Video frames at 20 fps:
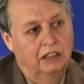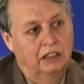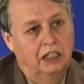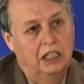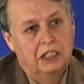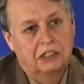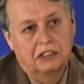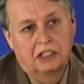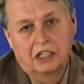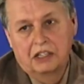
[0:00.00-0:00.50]

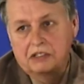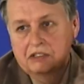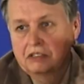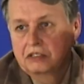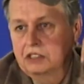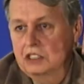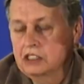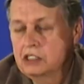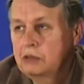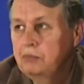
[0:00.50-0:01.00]
He says
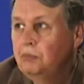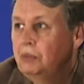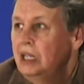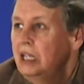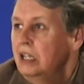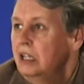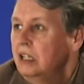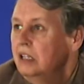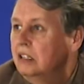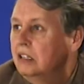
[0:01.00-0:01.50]
the
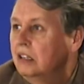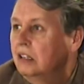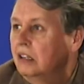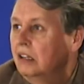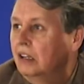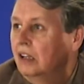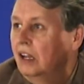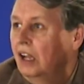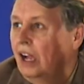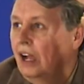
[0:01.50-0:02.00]
speed
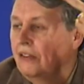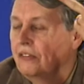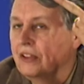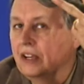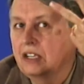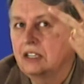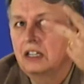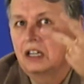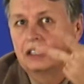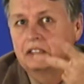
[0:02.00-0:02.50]
and the
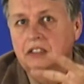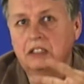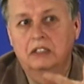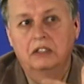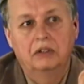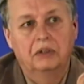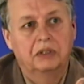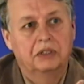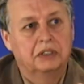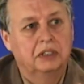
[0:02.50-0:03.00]

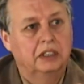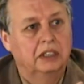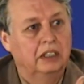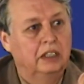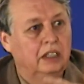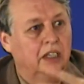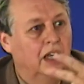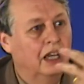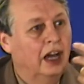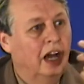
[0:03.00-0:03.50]

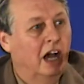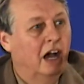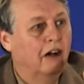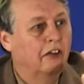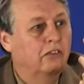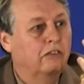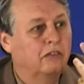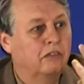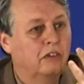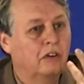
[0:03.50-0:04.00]
continuity
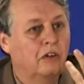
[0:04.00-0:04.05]
of